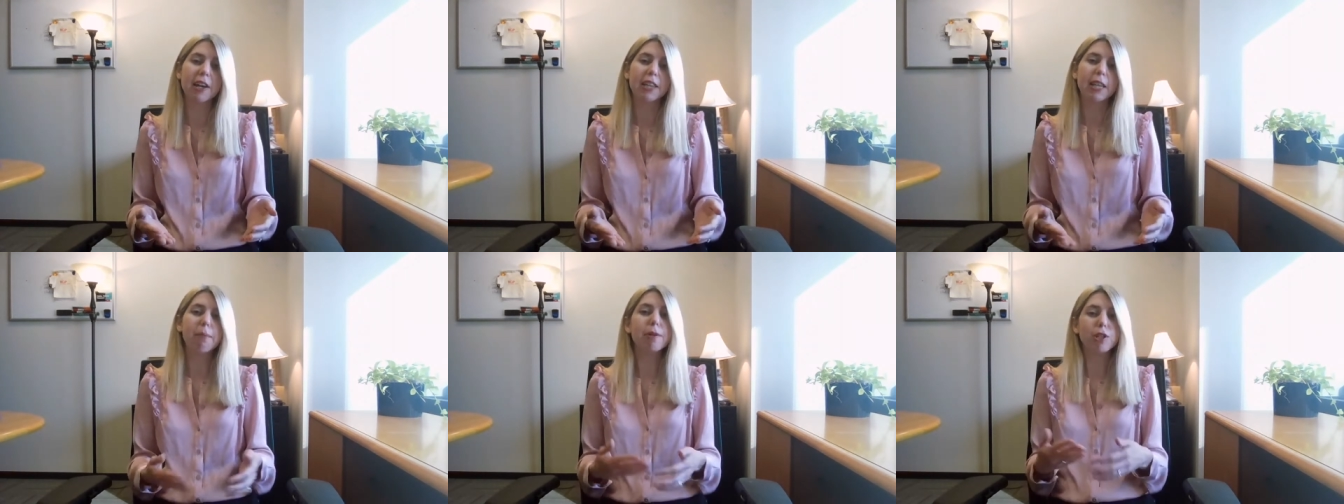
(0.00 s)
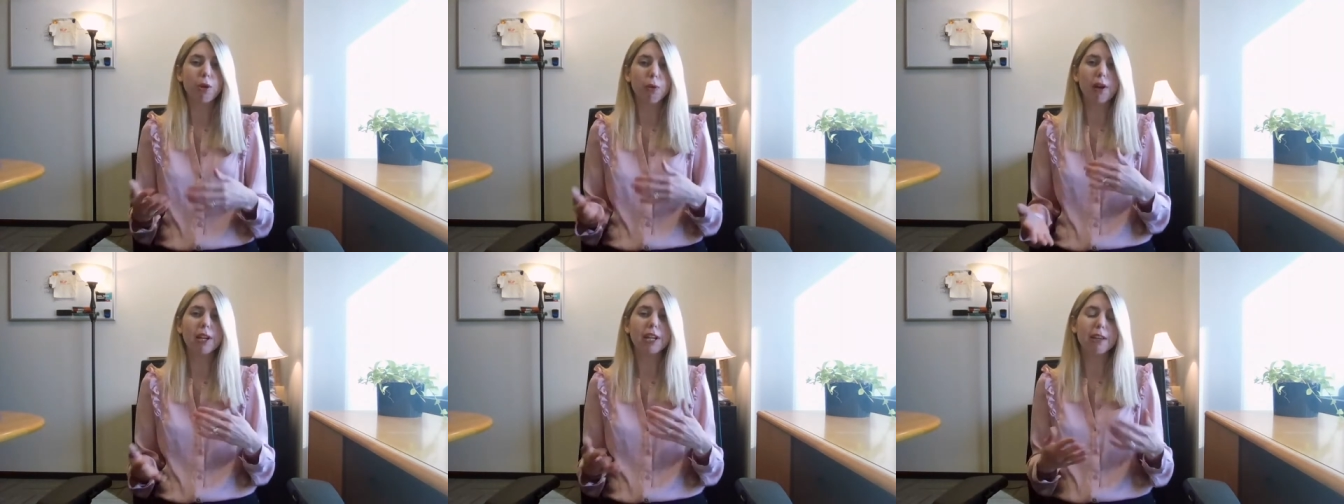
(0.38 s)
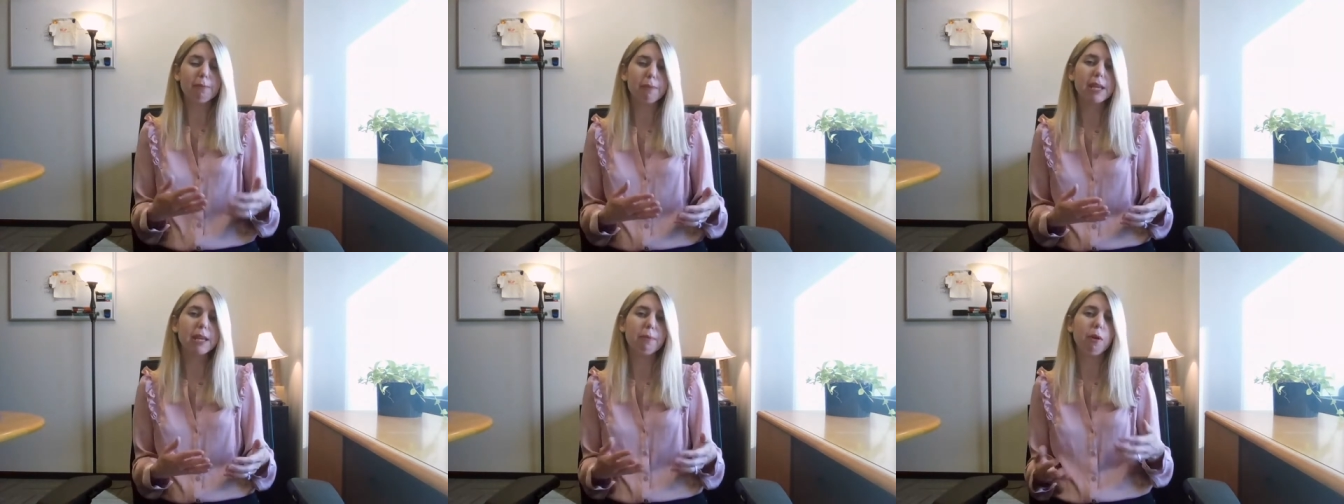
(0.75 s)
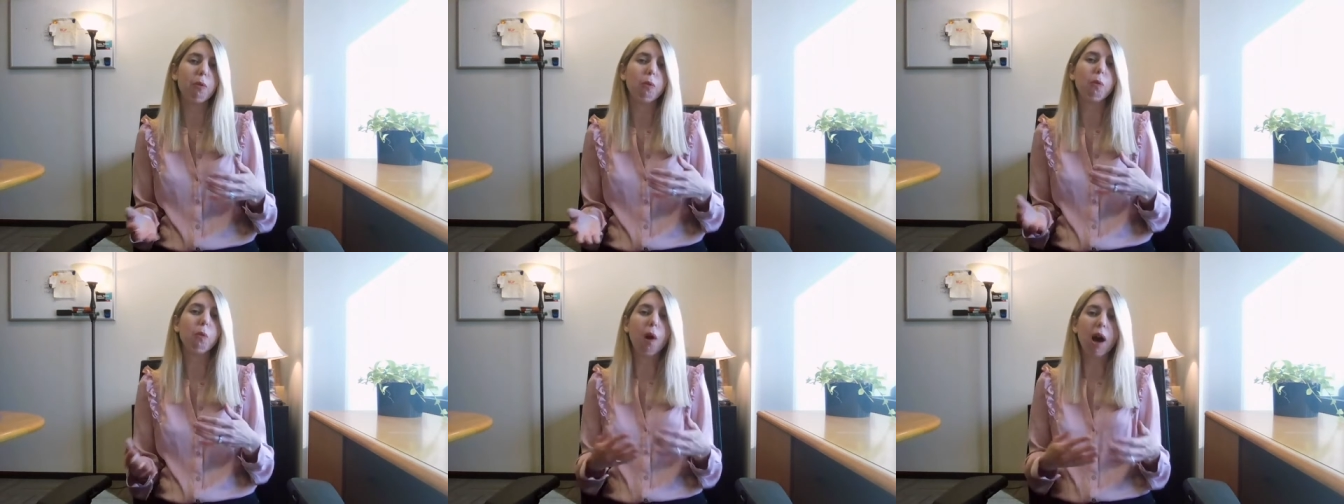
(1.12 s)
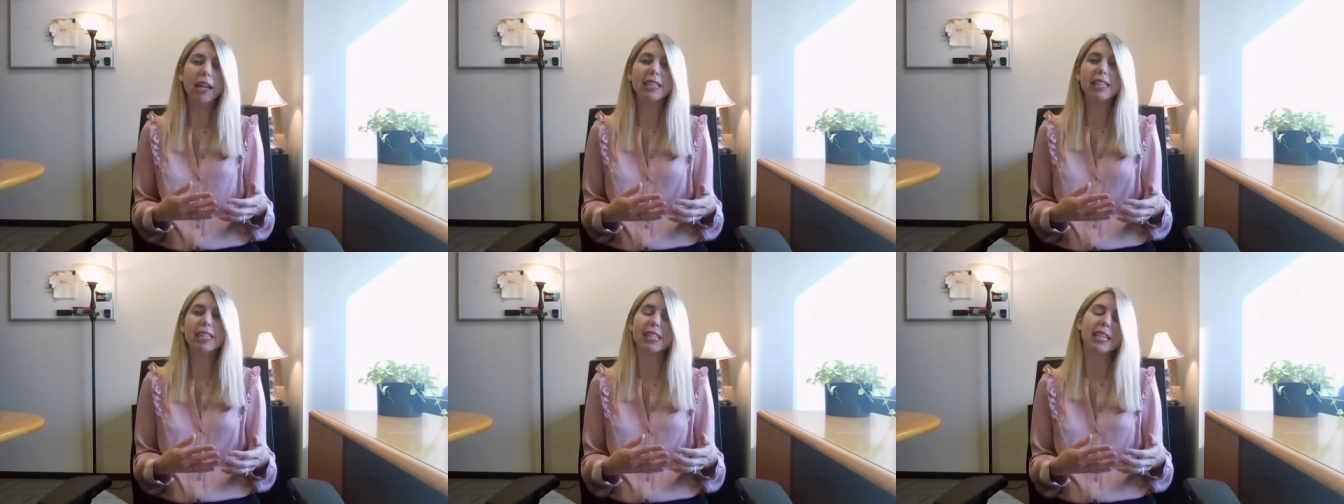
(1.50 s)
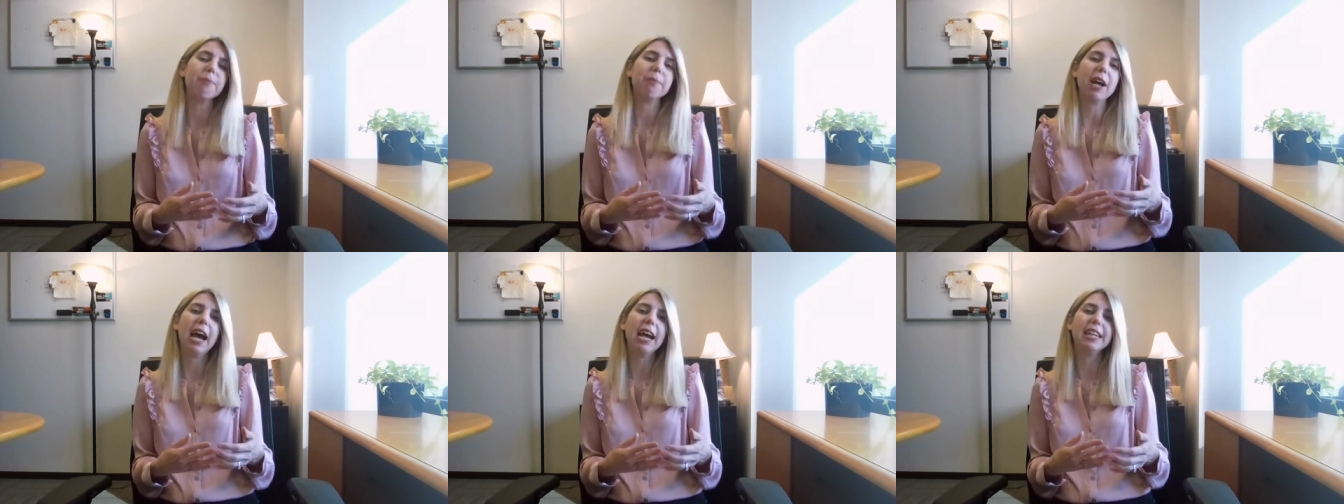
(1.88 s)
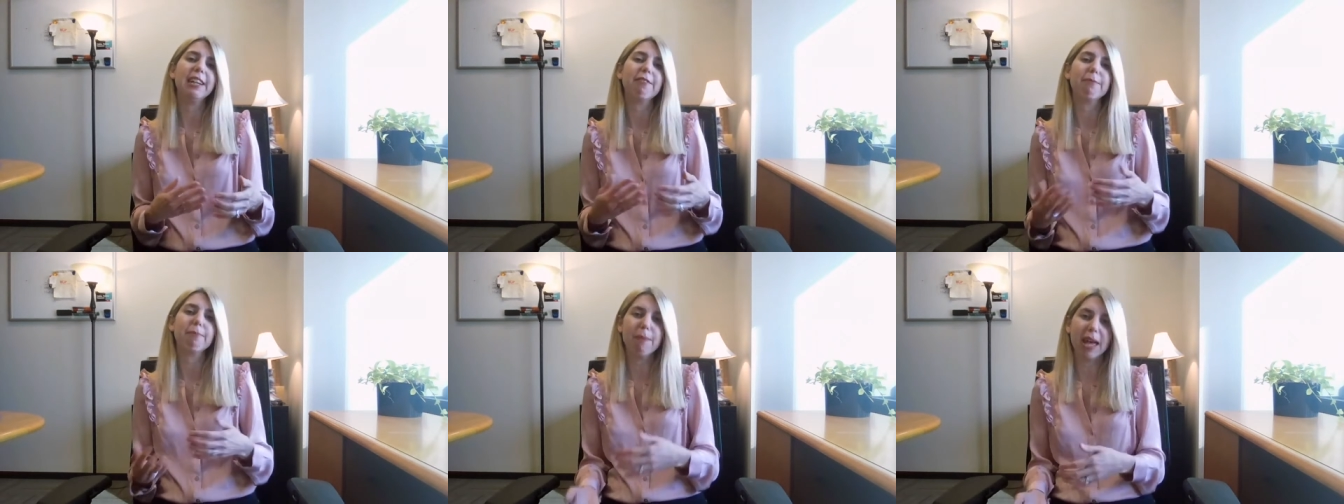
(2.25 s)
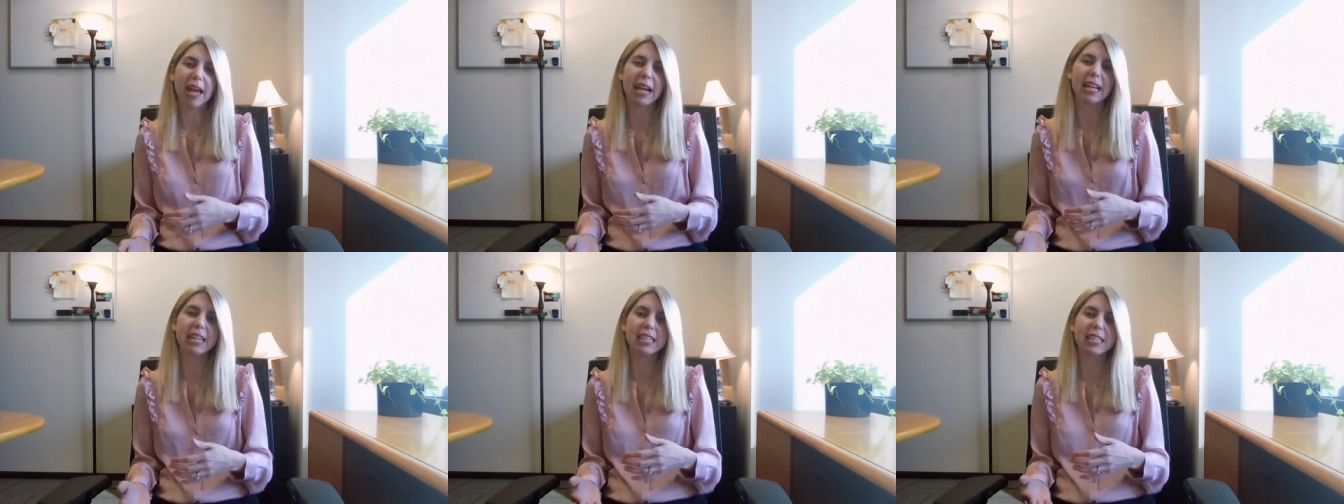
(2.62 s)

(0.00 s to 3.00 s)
The majority of people want some kind of mix.